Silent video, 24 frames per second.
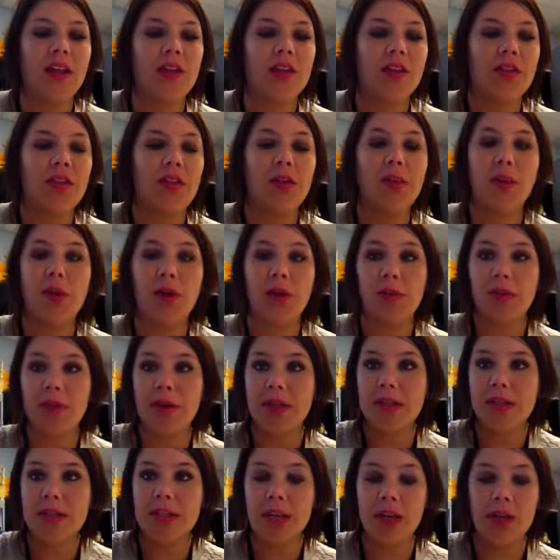The
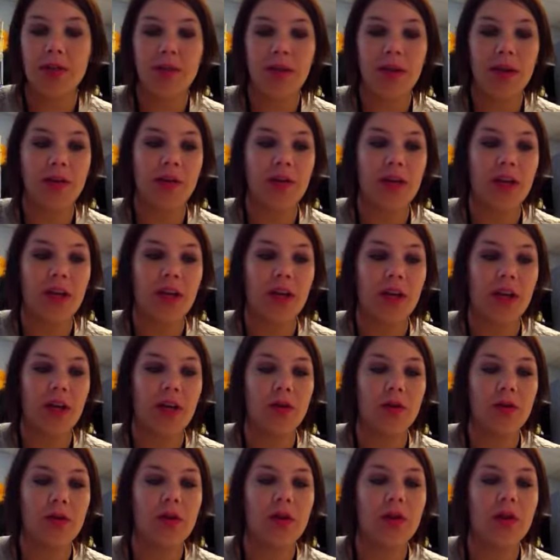purpose of my
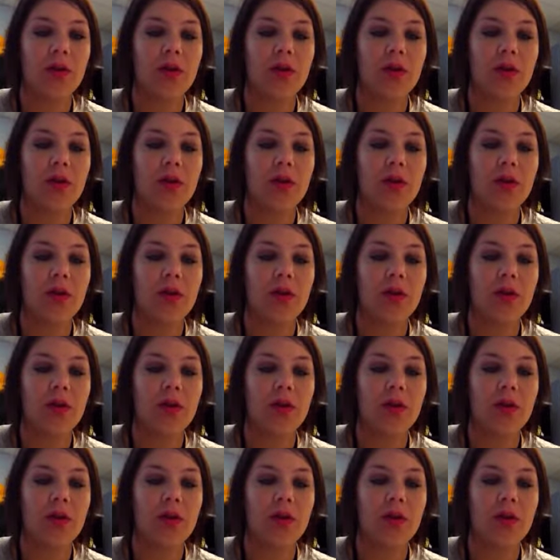video